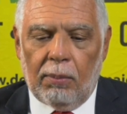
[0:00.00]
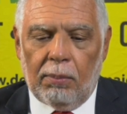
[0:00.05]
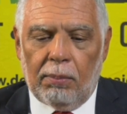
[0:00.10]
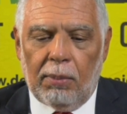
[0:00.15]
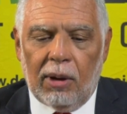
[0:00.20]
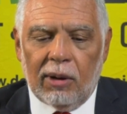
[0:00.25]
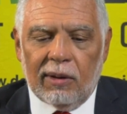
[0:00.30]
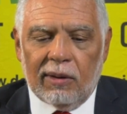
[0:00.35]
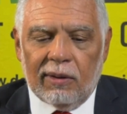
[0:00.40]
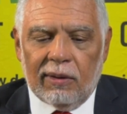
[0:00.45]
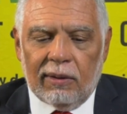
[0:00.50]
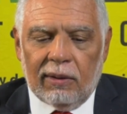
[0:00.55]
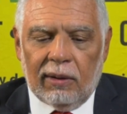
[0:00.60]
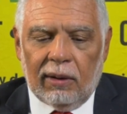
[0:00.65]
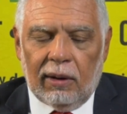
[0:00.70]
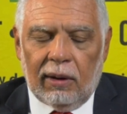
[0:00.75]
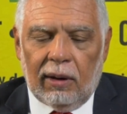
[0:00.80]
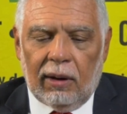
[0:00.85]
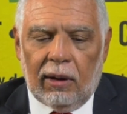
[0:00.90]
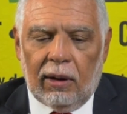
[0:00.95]
But,
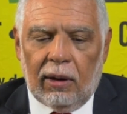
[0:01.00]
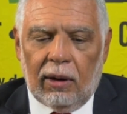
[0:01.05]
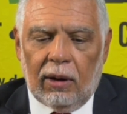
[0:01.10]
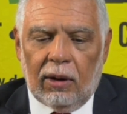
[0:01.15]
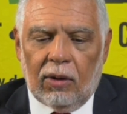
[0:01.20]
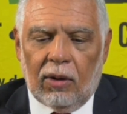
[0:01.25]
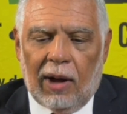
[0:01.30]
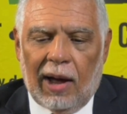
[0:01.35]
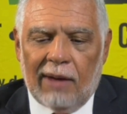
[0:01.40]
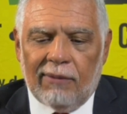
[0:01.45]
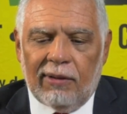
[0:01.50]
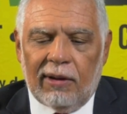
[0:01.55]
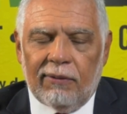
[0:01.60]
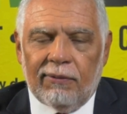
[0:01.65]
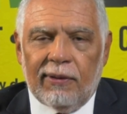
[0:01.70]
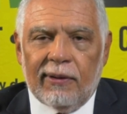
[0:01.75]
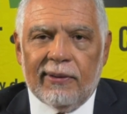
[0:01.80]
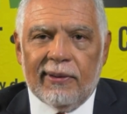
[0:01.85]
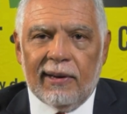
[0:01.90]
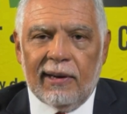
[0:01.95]
you know, having
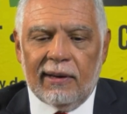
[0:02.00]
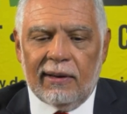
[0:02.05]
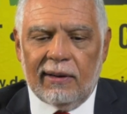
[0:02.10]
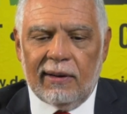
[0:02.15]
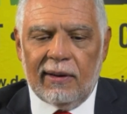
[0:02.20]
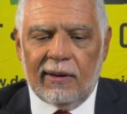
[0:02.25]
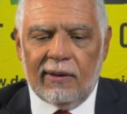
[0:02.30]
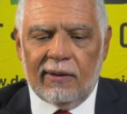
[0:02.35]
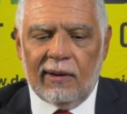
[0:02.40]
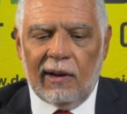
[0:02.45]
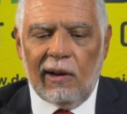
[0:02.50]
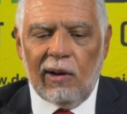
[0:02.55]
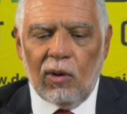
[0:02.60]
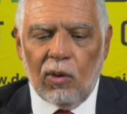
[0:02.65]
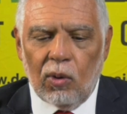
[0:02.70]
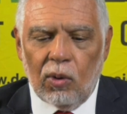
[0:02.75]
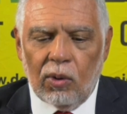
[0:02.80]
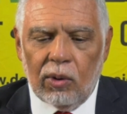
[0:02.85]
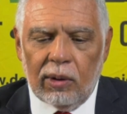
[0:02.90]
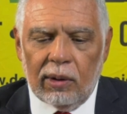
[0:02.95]
facilities
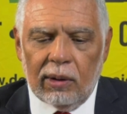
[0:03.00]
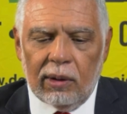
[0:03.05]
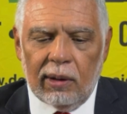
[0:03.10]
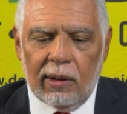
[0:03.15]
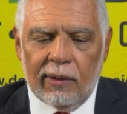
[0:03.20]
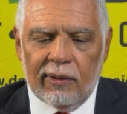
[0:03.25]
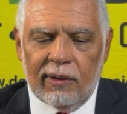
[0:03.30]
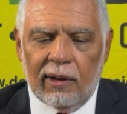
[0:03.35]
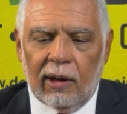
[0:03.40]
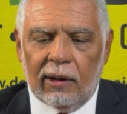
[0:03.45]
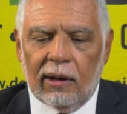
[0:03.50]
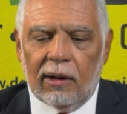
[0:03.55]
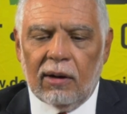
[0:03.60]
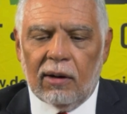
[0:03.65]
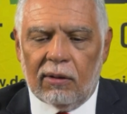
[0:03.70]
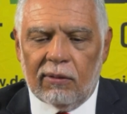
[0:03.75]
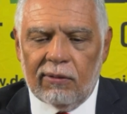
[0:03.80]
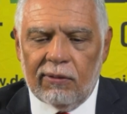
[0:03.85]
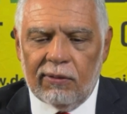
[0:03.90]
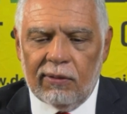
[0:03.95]
alone is not
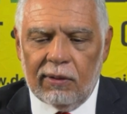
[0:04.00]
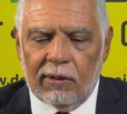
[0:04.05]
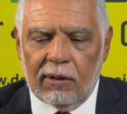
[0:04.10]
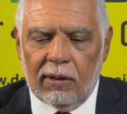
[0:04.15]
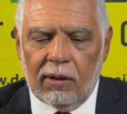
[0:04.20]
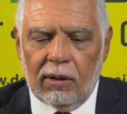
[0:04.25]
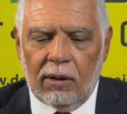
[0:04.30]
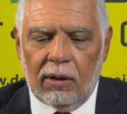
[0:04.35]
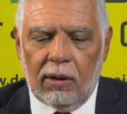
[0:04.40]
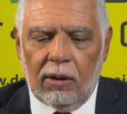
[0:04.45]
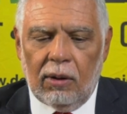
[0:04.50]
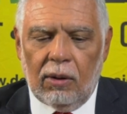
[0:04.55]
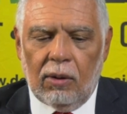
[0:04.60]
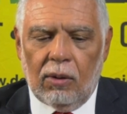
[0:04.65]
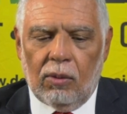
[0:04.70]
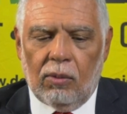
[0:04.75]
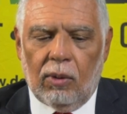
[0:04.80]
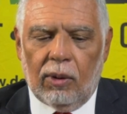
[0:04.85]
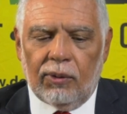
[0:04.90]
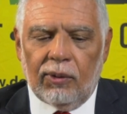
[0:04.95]
enough.
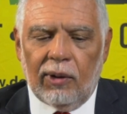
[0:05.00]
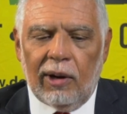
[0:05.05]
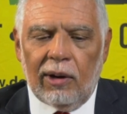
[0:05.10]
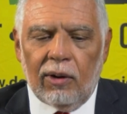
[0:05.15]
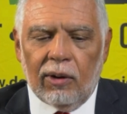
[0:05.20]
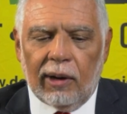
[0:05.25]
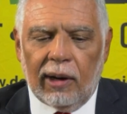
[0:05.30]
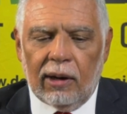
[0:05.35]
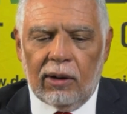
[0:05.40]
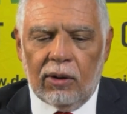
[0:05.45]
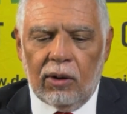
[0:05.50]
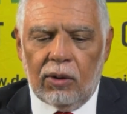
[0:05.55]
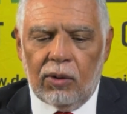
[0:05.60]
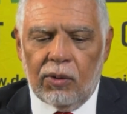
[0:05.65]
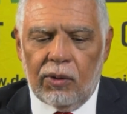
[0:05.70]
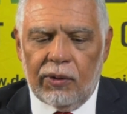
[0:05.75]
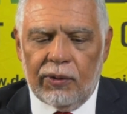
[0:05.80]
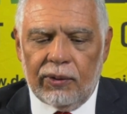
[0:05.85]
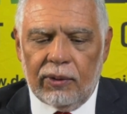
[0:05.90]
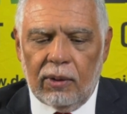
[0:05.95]
What we're looking to
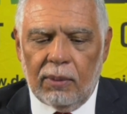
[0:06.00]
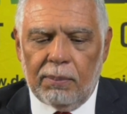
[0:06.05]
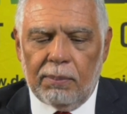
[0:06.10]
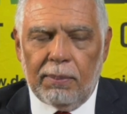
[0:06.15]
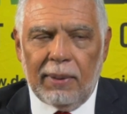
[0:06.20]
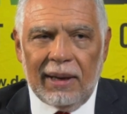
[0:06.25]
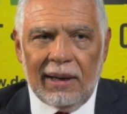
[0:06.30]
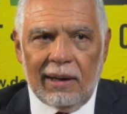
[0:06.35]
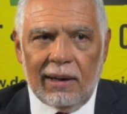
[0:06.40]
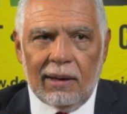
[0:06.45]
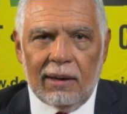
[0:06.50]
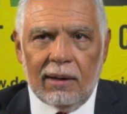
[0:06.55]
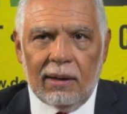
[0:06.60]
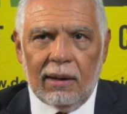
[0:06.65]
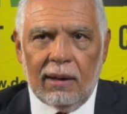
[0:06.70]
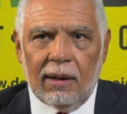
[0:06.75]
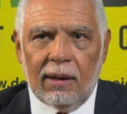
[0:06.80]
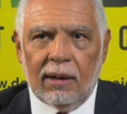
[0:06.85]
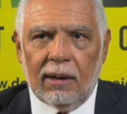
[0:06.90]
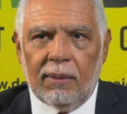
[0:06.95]
do is to build
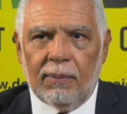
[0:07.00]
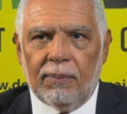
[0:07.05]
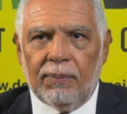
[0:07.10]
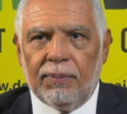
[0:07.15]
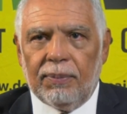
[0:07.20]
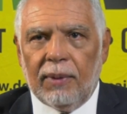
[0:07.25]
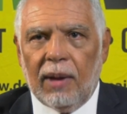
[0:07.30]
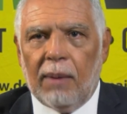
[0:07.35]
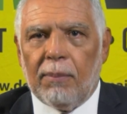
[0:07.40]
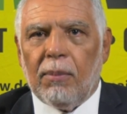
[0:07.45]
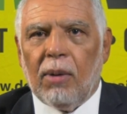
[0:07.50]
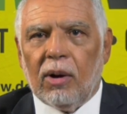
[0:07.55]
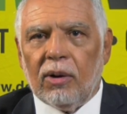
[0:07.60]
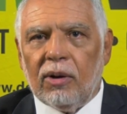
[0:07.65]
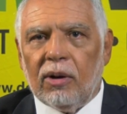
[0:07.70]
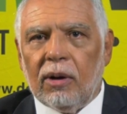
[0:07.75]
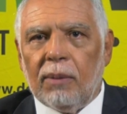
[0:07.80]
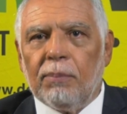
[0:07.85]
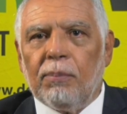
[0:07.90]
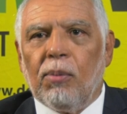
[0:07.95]
a
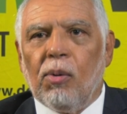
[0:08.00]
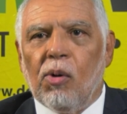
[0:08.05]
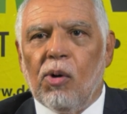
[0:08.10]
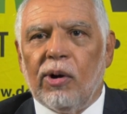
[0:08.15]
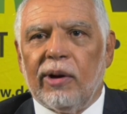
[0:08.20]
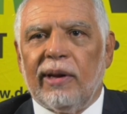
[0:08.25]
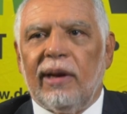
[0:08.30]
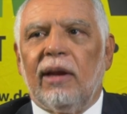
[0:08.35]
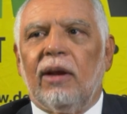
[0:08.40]
modern port